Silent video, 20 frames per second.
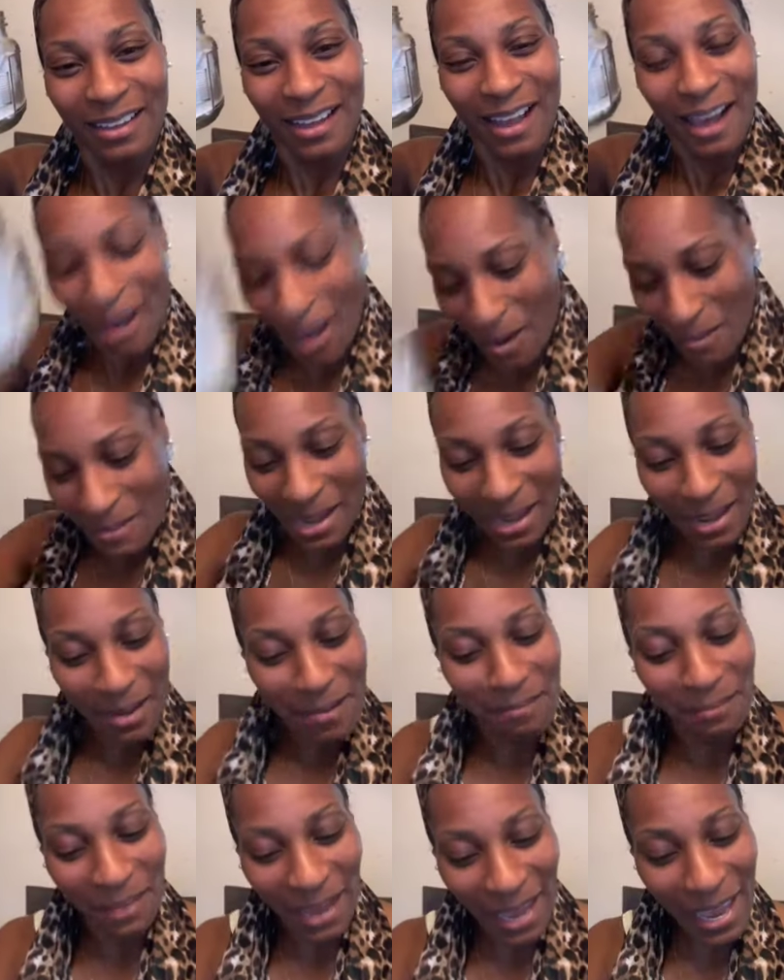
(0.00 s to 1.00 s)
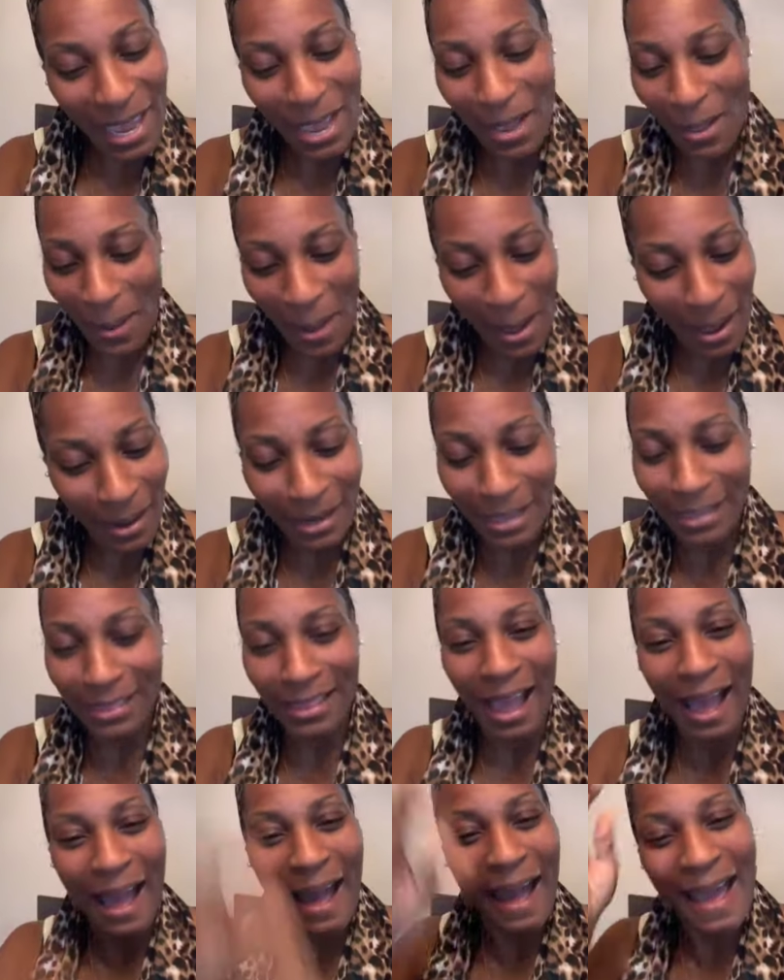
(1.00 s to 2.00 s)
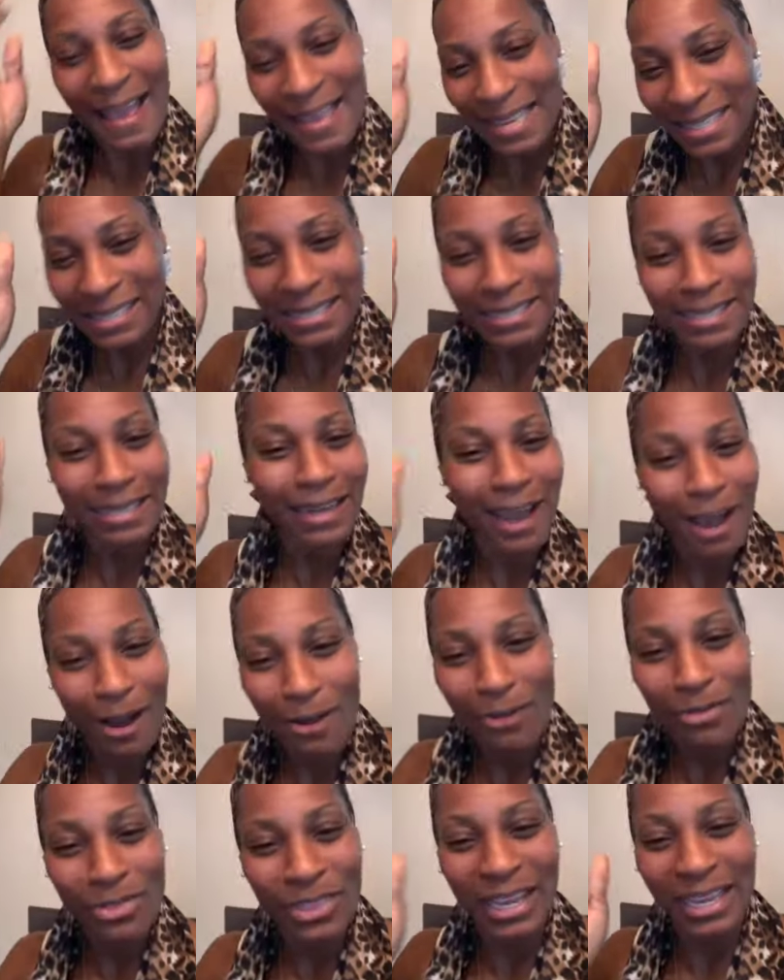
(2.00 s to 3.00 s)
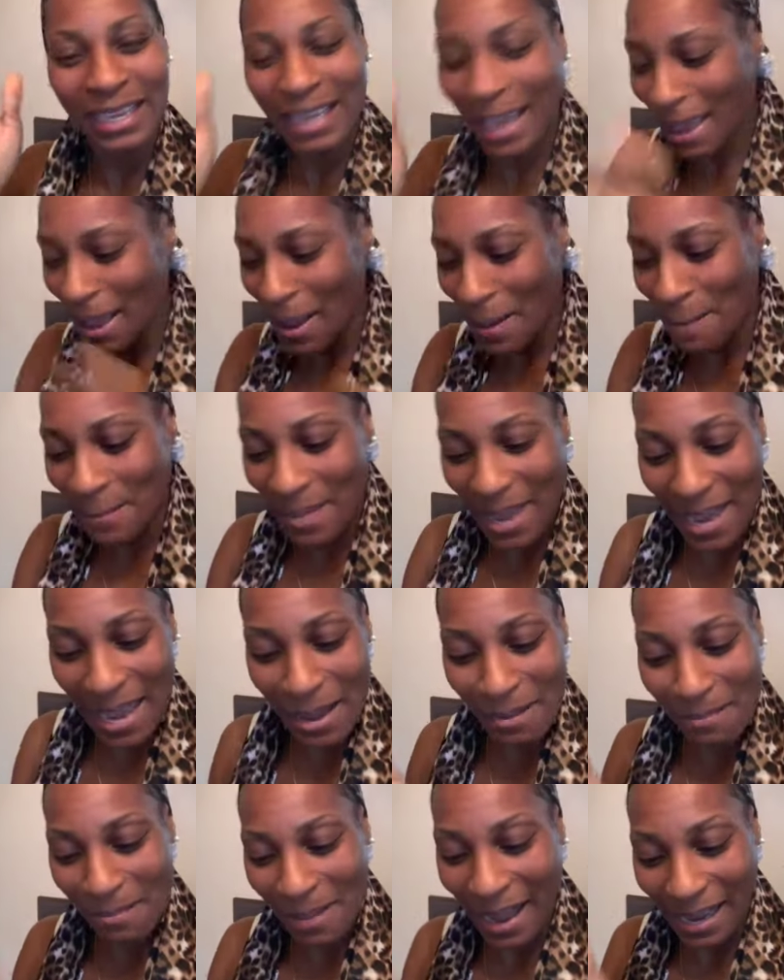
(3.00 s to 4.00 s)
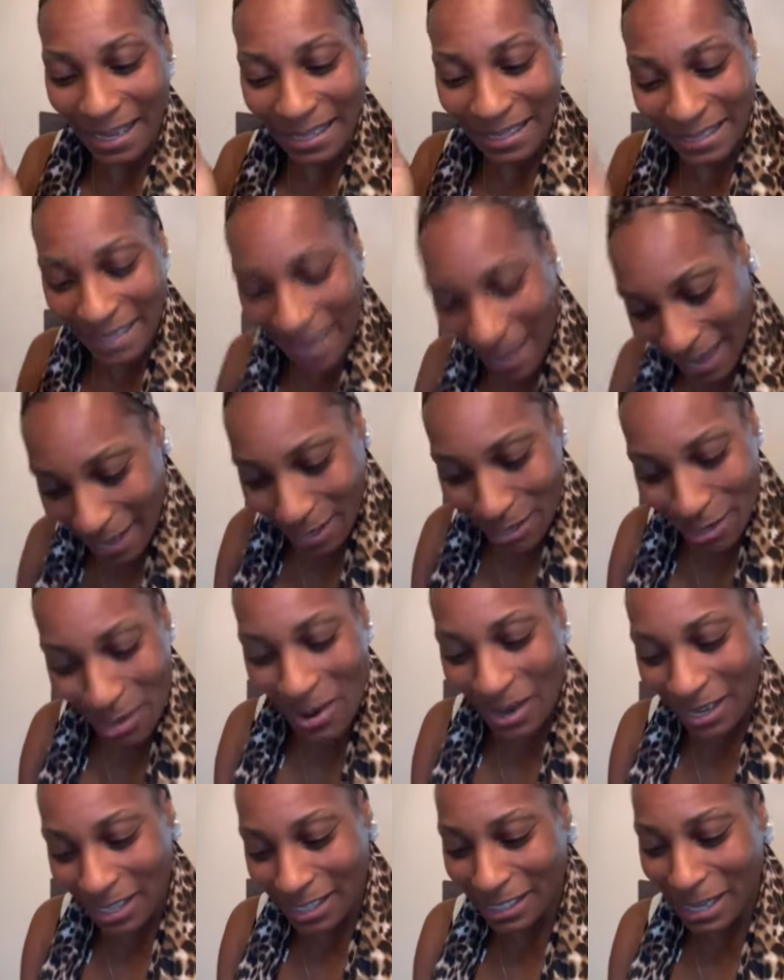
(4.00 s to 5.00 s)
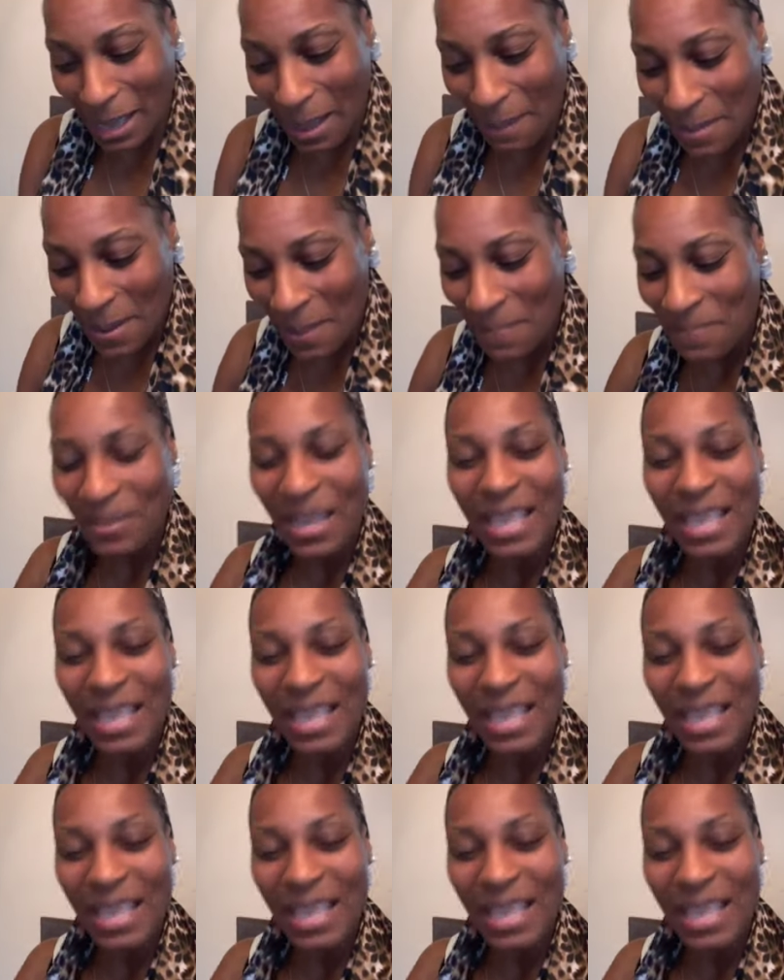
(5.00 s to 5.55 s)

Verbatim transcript: Oh my, made, honey, the icing on the cake made my day. Do you understand me?